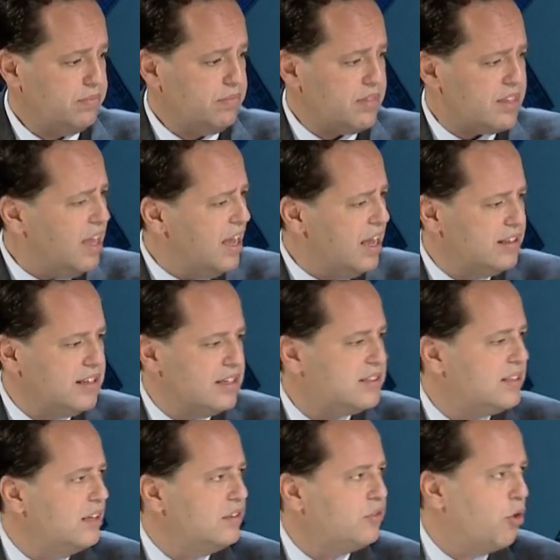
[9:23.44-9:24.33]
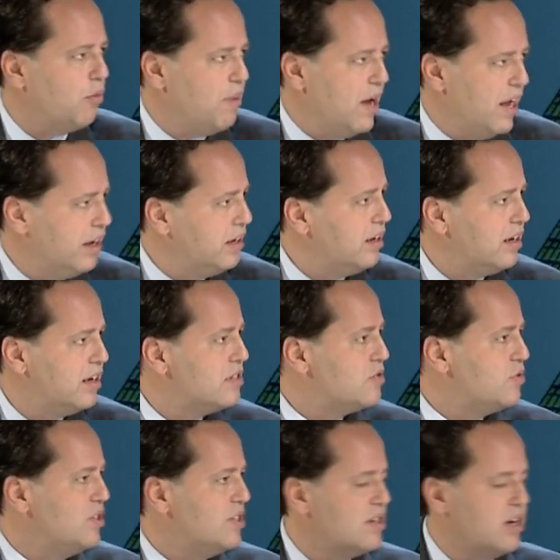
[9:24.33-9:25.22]
at the central bank as
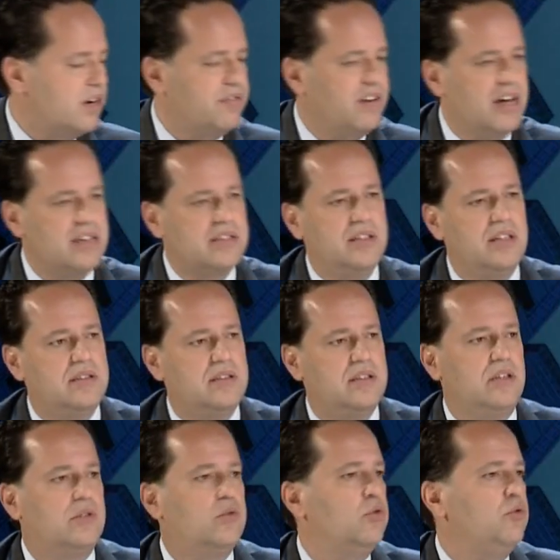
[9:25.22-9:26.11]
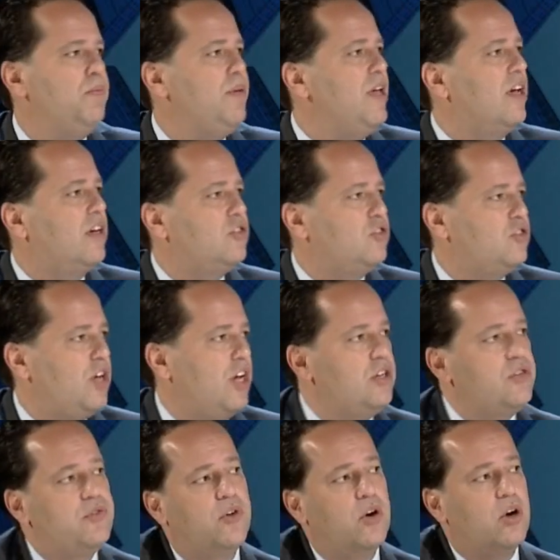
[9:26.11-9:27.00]
reserve assets. It could be
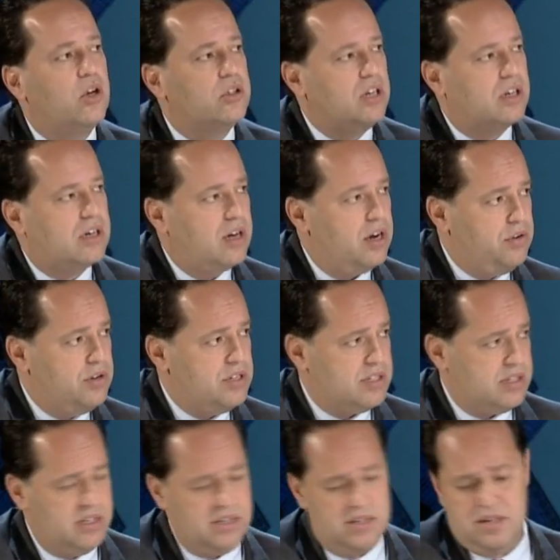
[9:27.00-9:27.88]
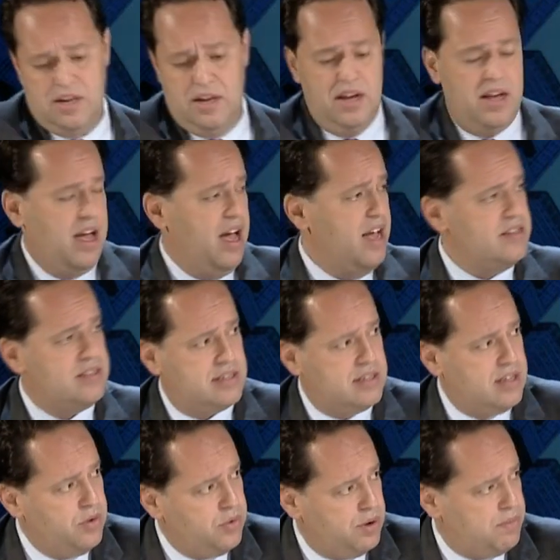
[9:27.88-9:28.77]
exchanged for other currencies and
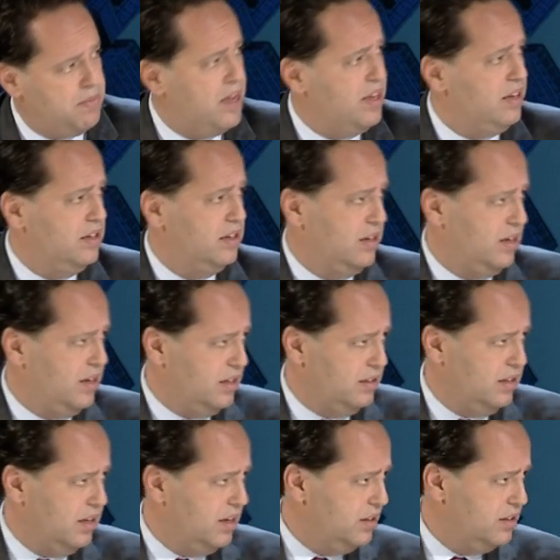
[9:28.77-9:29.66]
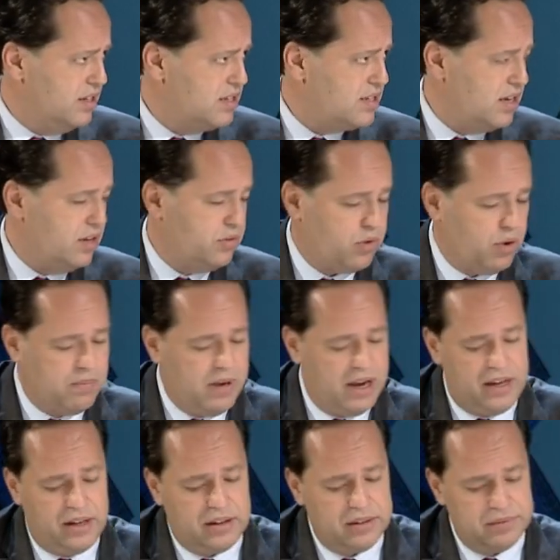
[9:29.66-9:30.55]
still remain at the central
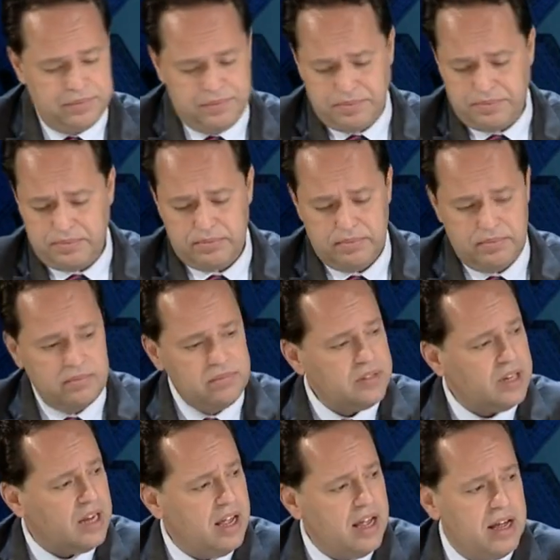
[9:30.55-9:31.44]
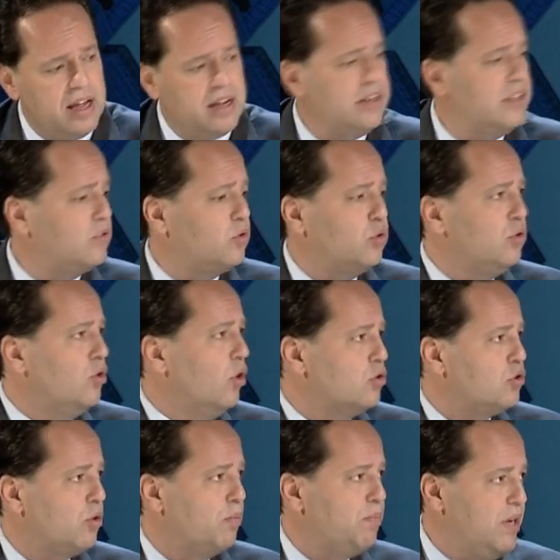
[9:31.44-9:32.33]
bank. And it could
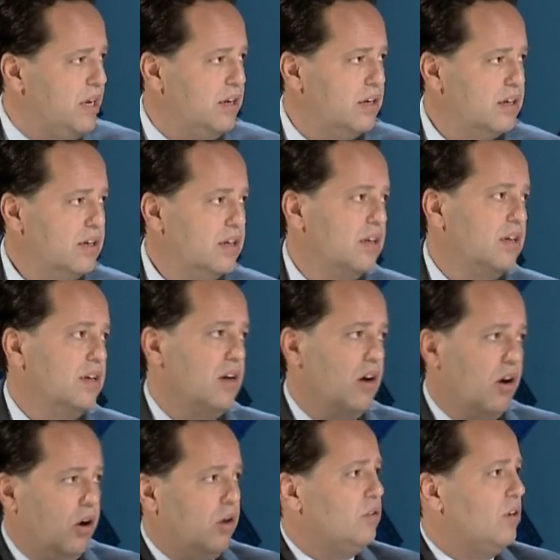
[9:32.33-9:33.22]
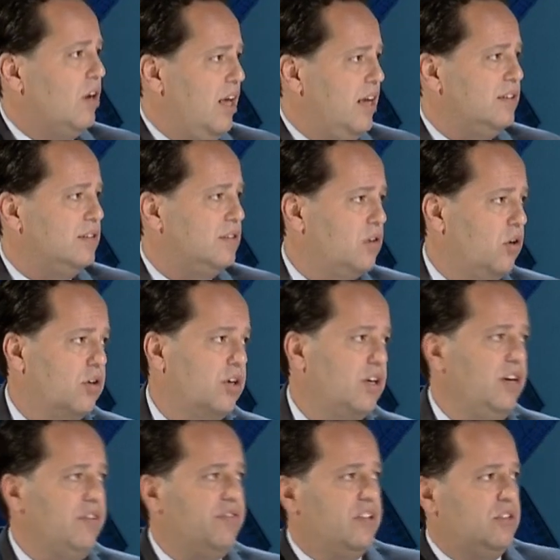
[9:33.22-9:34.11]
also be on lent or
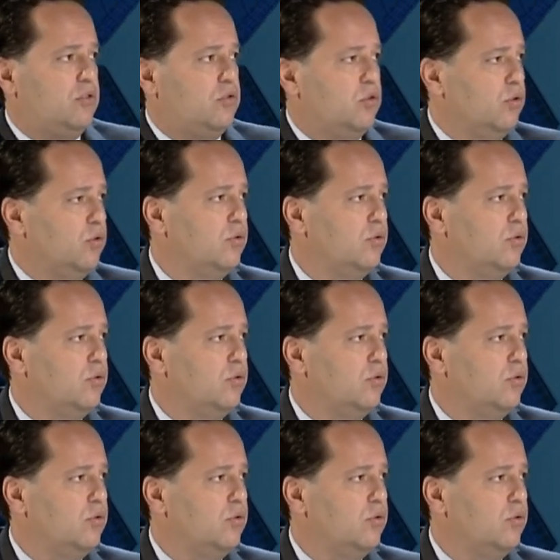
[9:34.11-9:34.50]
given to